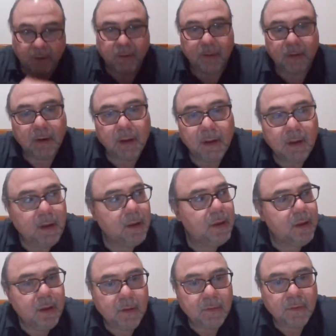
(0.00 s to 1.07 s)
going,
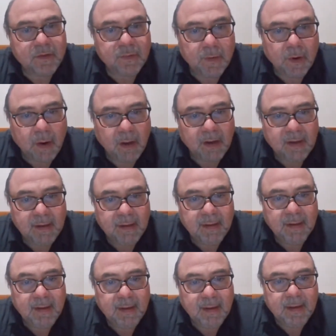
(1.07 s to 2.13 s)
what's wrong?
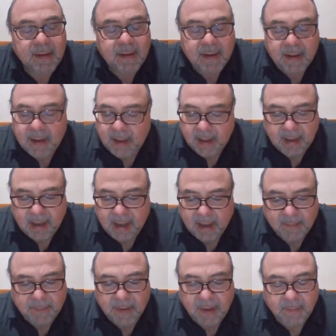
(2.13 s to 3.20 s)
He
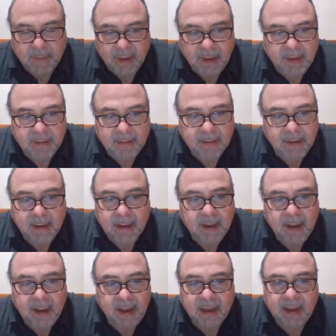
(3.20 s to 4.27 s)
can't beat me.
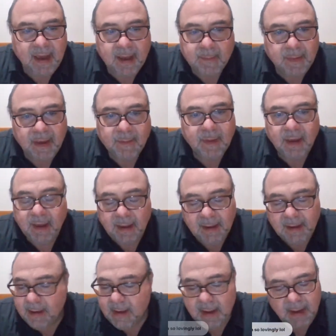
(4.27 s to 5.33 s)
He can't beat me.
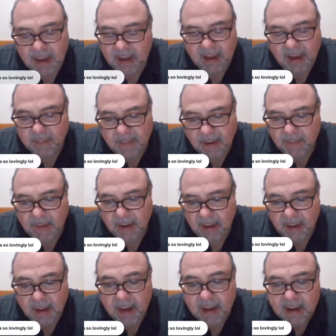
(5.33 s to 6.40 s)
He can't beat me.